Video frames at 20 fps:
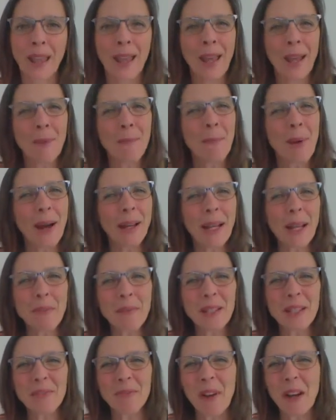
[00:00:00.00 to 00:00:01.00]
My name
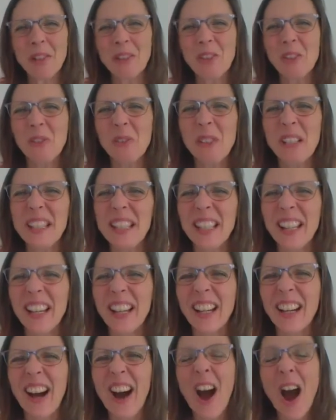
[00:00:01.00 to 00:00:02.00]
is Rachel
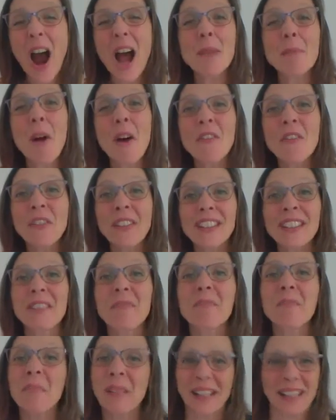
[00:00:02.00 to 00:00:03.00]
Whittaker. I'm a
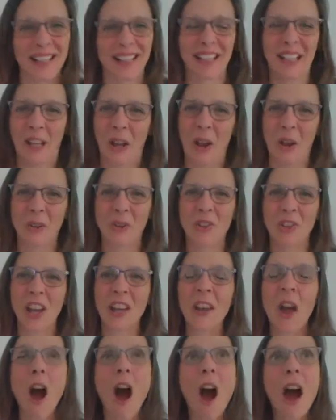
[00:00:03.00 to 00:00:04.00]
visibility coach
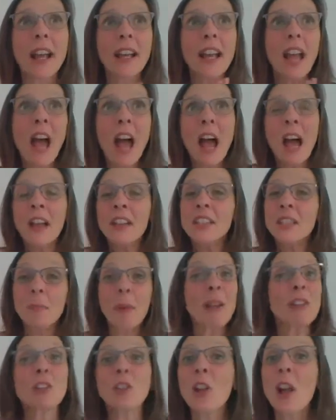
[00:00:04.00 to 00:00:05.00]
and I
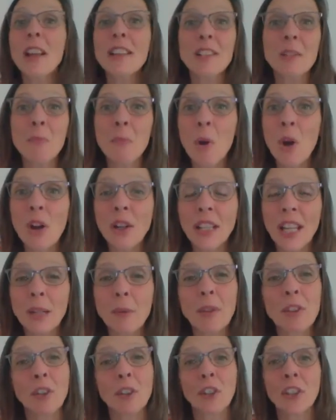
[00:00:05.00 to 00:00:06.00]
specialise in working
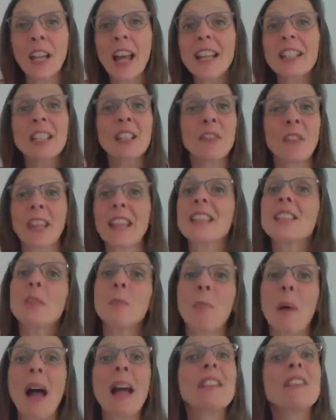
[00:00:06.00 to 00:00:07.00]
with creative
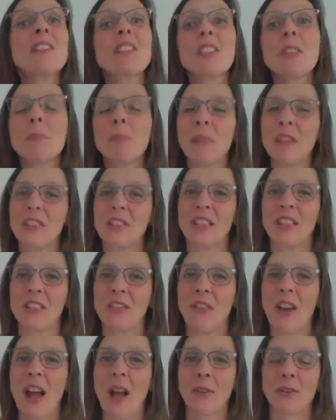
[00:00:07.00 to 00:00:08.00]
independent business
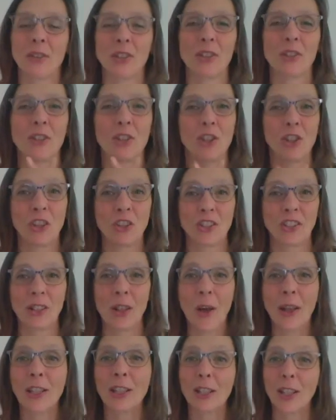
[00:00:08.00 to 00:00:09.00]
founders just
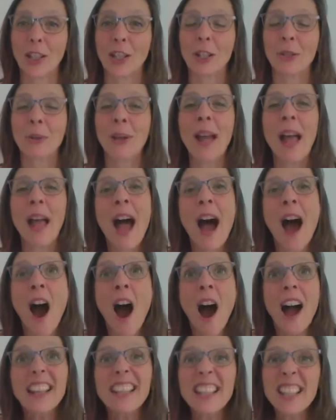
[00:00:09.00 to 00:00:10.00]
like you.
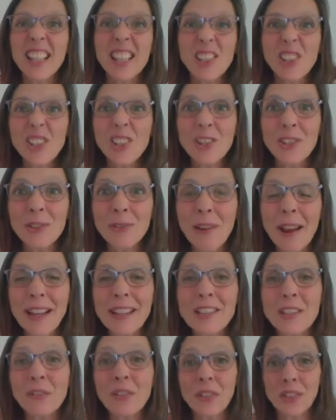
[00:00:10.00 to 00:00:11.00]
I teach you to
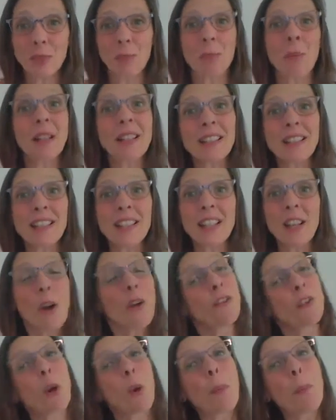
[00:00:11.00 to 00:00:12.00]
raise the visibility
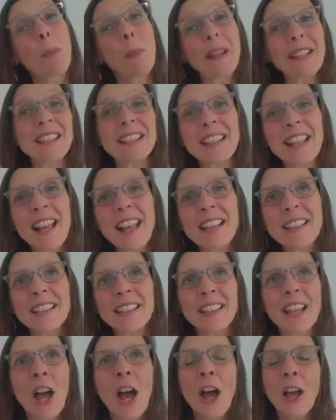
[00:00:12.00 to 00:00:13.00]
of your
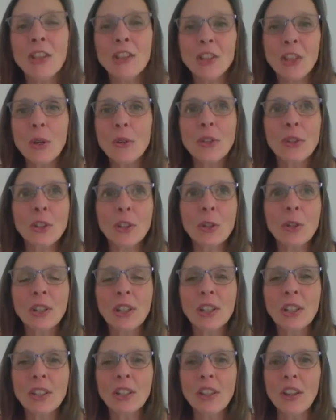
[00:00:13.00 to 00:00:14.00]
business so that you
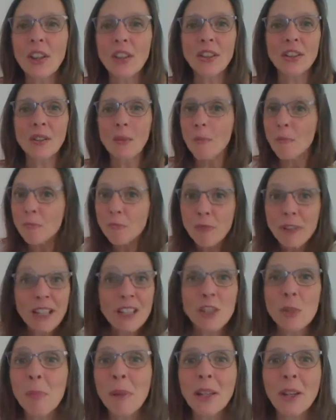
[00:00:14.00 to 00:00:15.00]
can
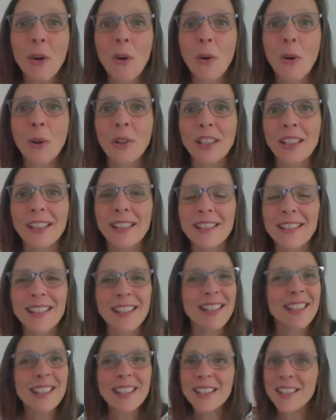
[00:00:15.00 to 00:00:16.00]
reach a bigger audience,
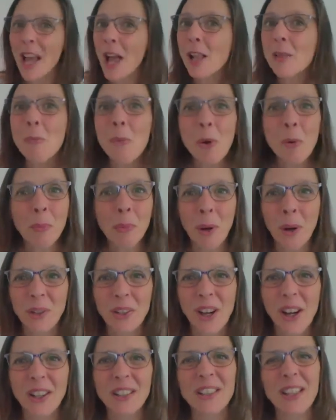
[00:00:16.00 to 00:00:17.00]
sell more
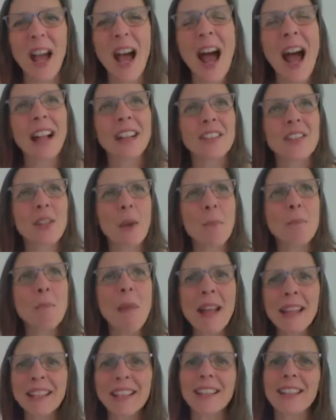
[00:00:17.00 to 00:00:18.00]
product, and
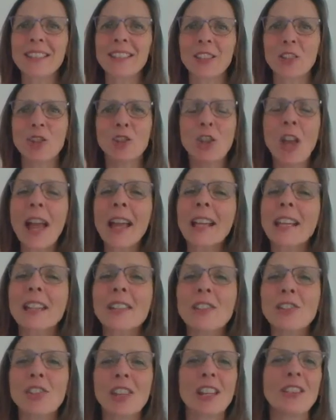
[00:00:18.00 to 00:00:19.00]
make the
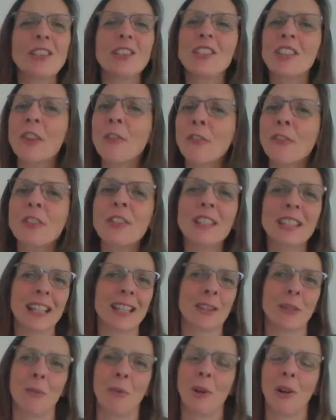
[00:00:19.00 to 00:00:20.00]
change and difference
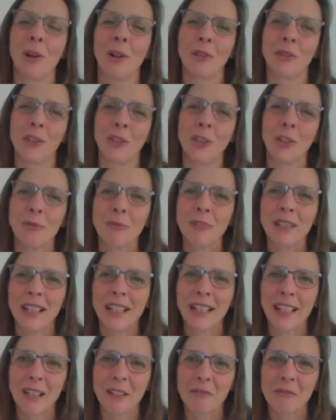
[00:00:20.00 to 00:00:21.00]
in the world that you
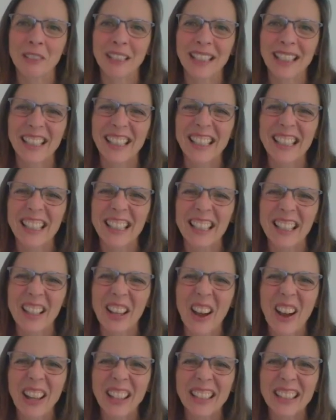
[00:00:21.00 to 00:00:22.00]
really
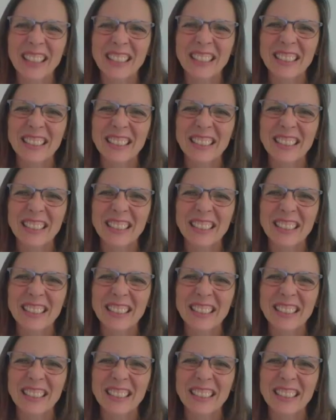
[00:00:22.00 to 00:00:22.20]
desire.